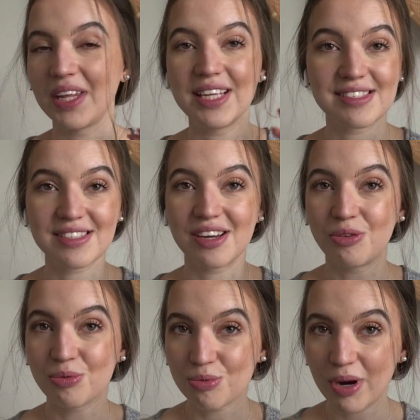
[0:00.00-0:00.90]
It's a
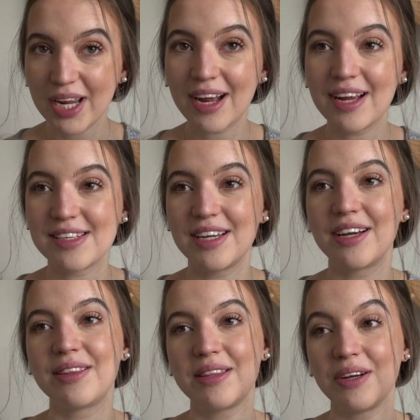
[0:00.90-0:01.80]
great
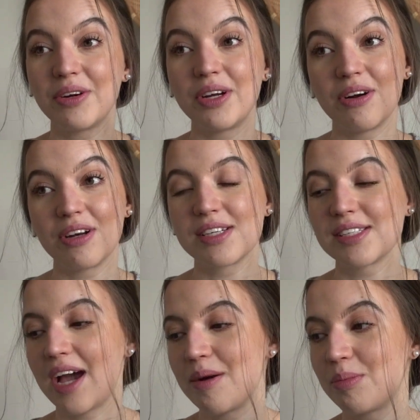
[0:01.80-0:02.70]
idea in theory,
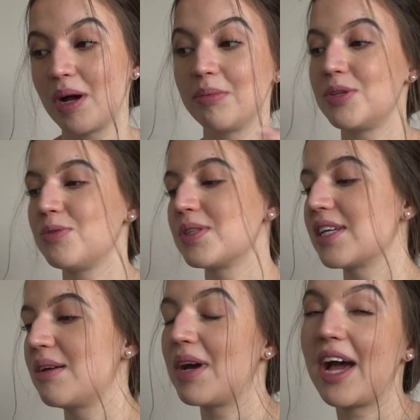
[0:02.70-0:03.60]
honestly. I would probably do the
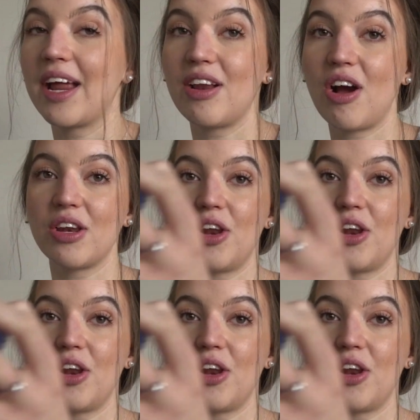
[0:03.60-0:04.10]
same had I not